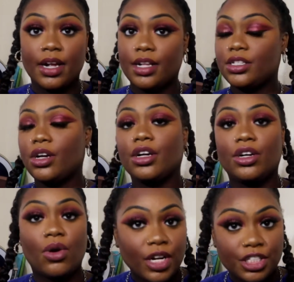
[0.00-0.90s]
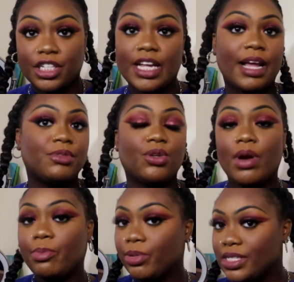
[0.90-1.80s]
It's her court she came to
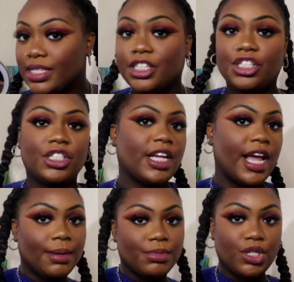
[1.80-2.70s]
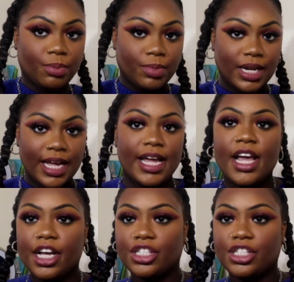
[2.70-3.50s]
represent. She came to play.